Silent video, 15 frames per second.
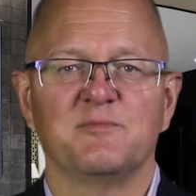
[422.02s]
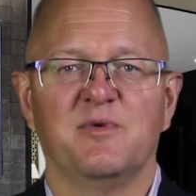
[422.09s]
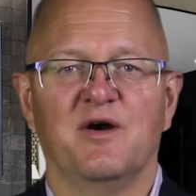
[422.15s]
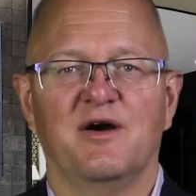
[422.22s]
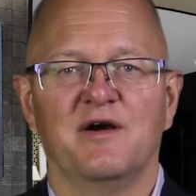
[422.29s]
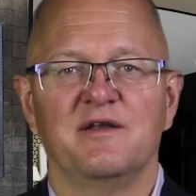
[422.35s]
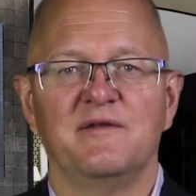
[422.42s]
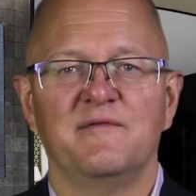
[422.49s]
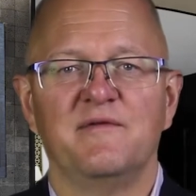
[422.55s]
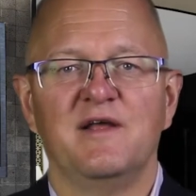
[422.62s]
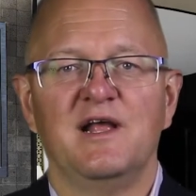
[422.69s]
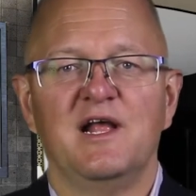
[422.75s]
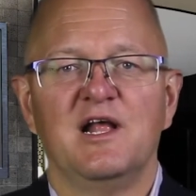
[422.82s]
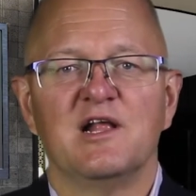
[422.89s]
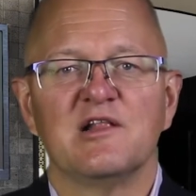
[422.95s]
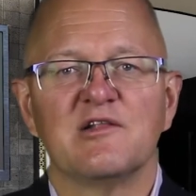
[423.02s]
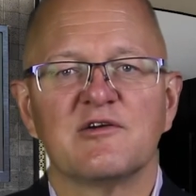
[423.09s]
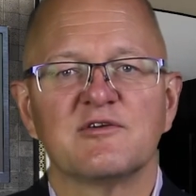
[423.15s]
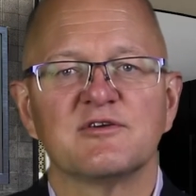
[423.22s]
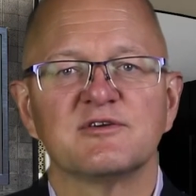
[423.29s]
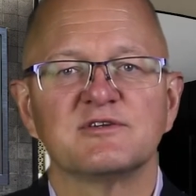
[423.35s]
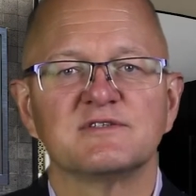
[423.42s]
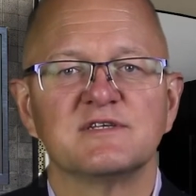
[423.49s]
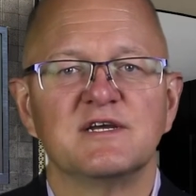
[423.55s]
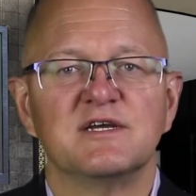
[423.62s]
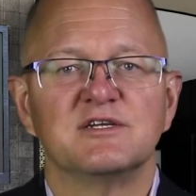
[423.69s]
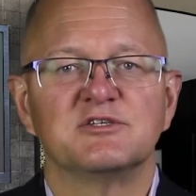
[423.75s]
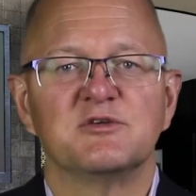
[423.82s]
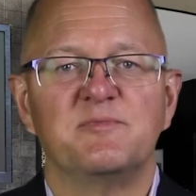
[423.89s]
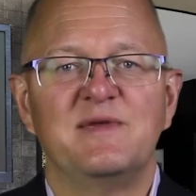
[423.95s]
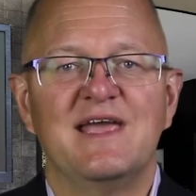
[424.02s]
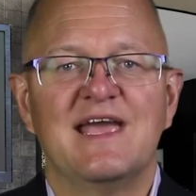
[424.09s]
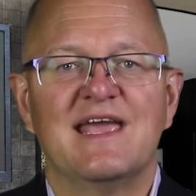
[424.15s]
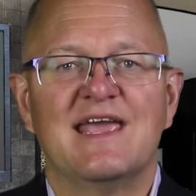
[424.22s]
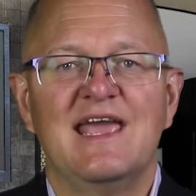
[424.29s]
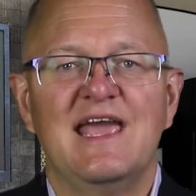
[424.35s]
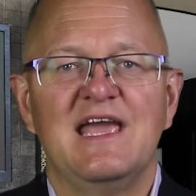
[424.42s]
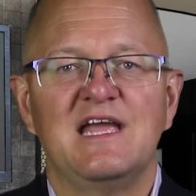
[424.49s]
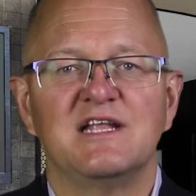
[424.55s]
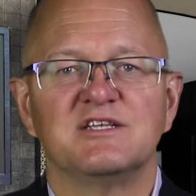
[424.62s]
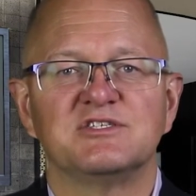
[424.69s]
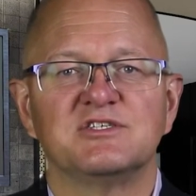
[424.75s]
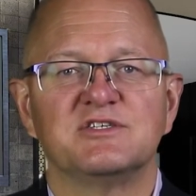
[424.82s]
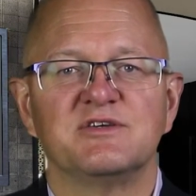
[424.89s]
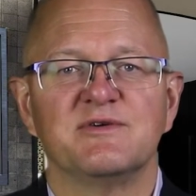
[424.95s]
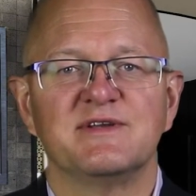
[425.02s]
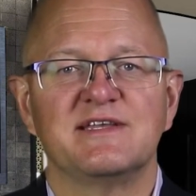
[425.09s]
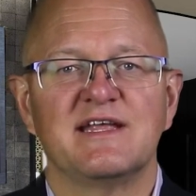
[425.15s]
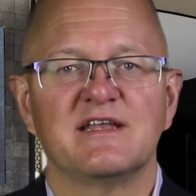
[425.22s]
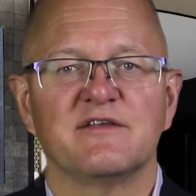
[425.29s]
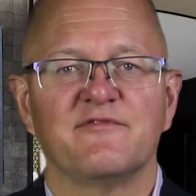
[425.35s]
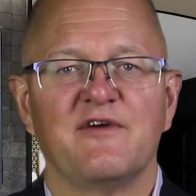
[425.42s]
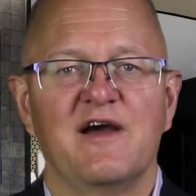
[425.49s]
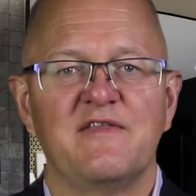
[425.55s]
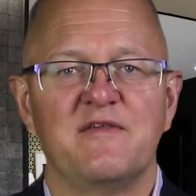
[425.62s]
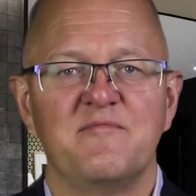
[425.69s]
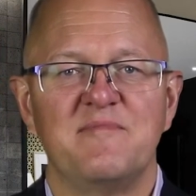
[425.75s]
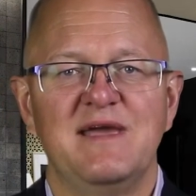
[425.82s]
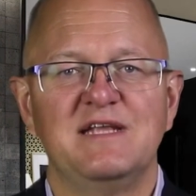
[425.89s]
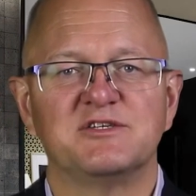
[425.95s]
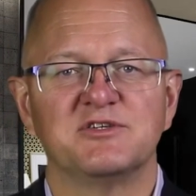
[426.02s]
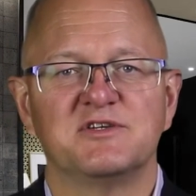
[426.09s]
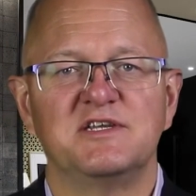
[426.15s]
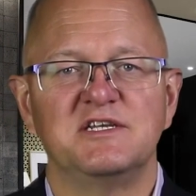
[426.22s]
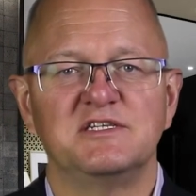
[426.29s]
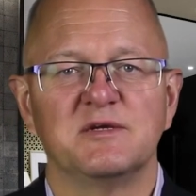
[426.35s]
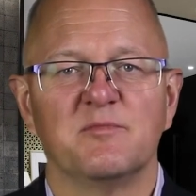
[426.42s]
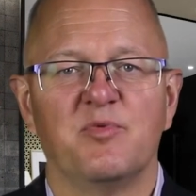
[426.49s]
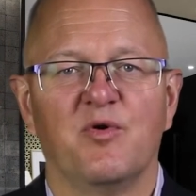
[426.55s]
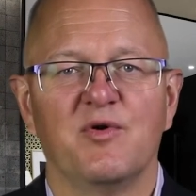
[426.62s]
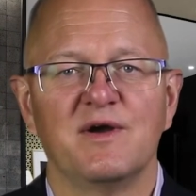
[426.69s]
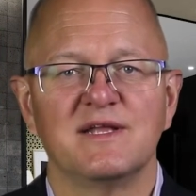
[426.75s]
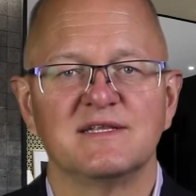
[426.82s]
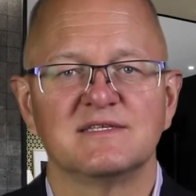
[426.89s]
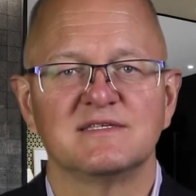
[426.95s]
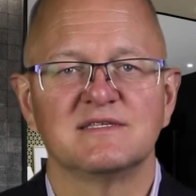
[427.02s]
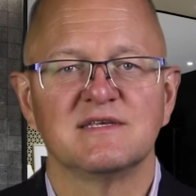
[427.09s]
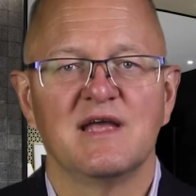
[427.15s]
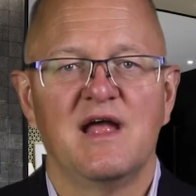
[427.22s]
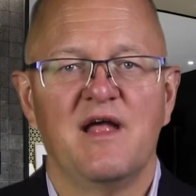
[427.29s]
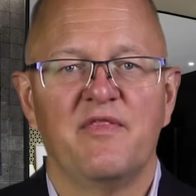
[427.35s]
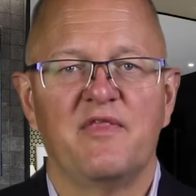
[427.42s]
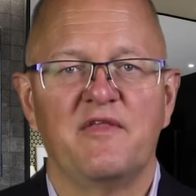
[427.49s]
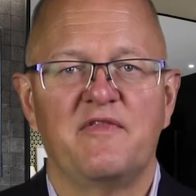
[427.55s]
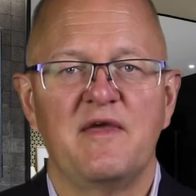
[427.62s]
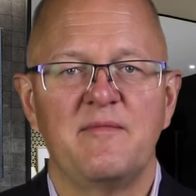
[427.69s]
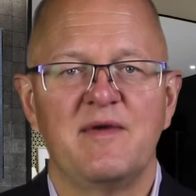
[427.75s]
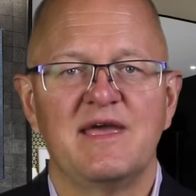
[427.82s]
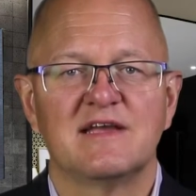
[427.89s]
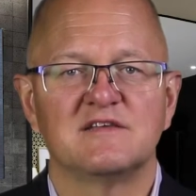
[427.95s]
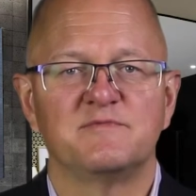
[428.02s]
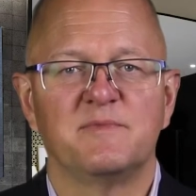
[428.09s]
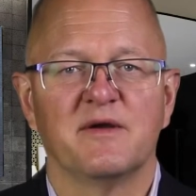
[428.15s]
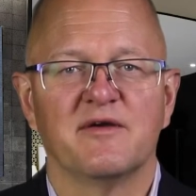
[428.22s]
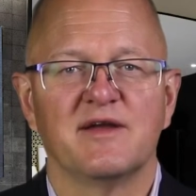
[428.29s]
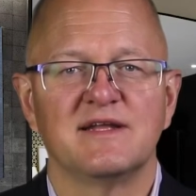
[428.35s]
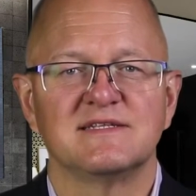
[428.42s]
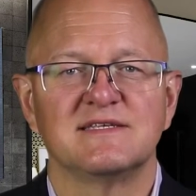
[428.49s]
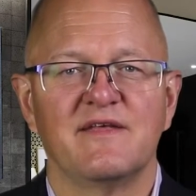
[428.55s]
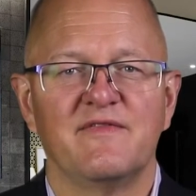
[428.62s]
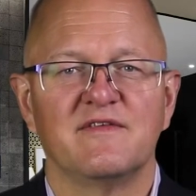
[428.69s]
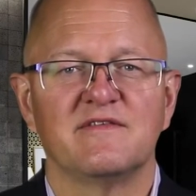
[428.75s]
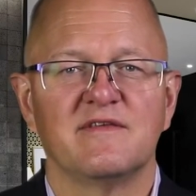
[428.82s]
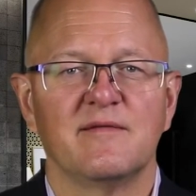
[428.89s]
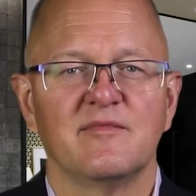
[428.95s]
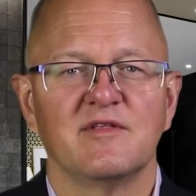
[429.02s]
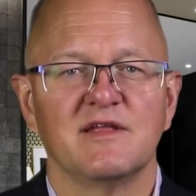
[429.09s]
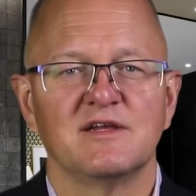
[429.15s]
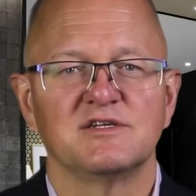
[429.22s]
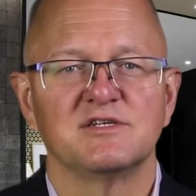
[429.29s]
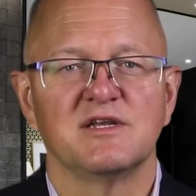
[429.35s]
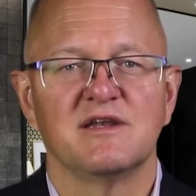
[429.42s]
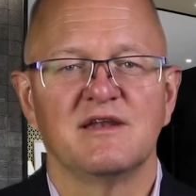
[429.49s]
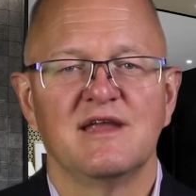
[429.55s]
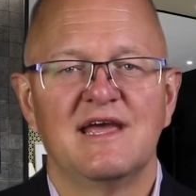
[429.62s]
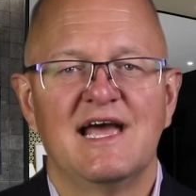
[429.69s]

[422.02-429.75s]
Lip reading: upon. Learners should be engaged to identify the major teaching points that they may experience in the simulation,